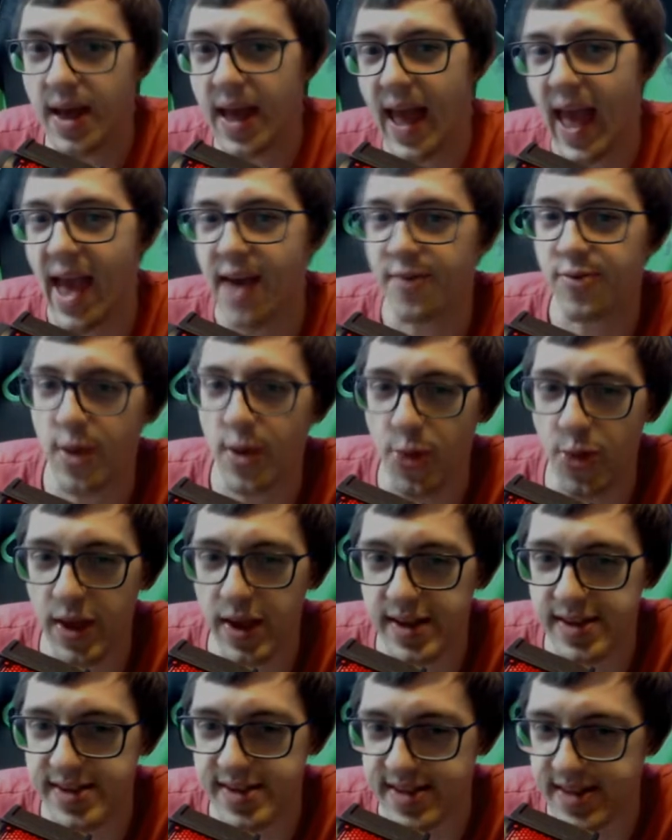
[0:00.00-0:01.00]
Everything
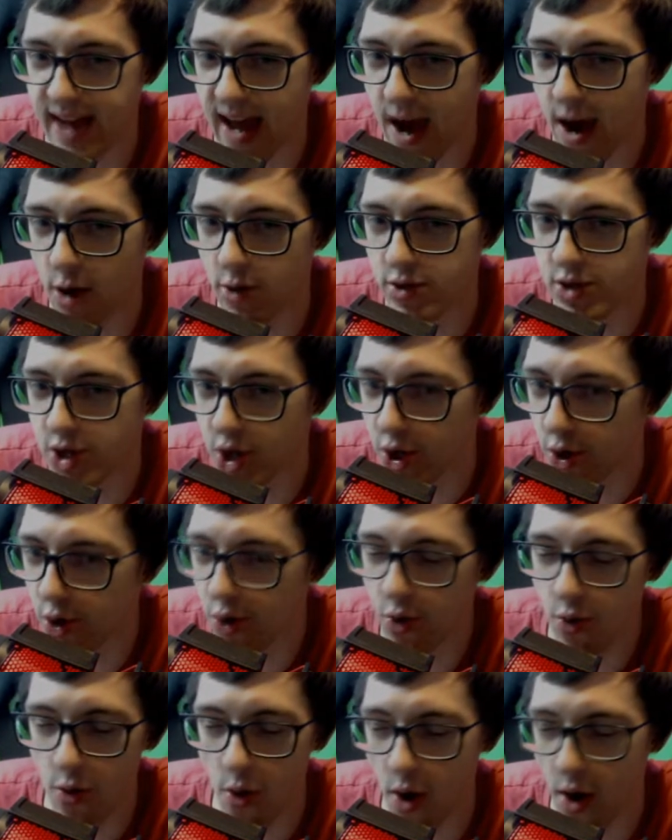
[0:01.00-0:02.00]
is now
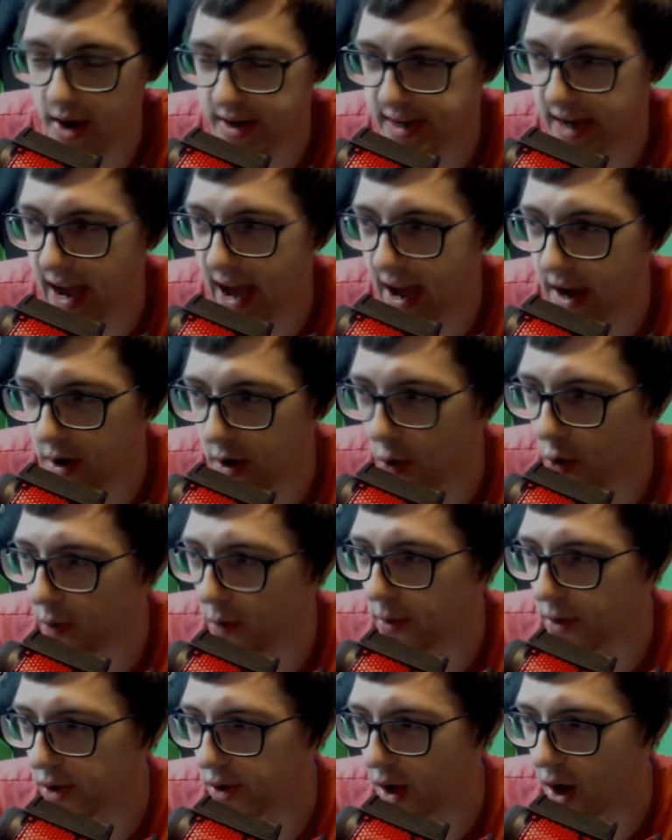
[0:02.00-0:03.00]
2 attack or
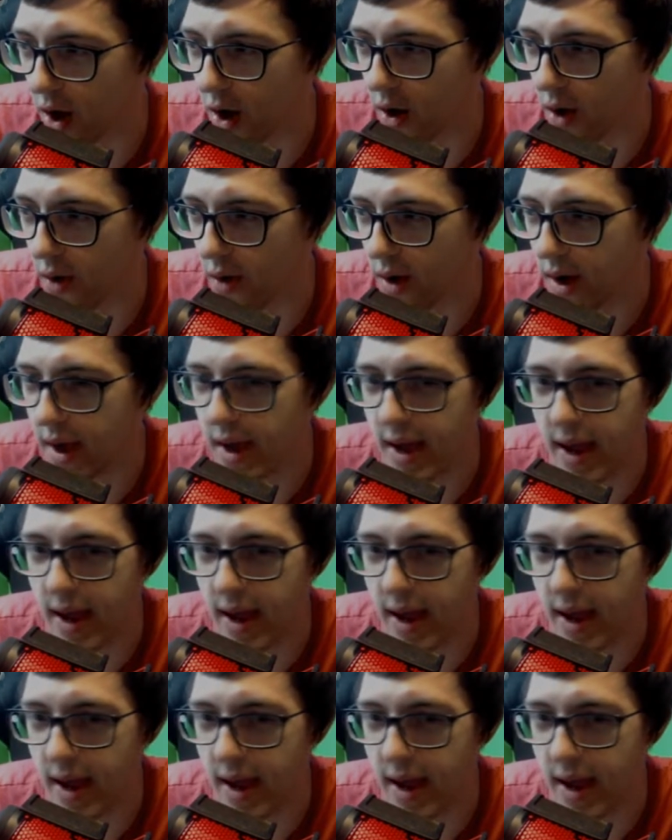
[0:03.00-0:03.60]
below,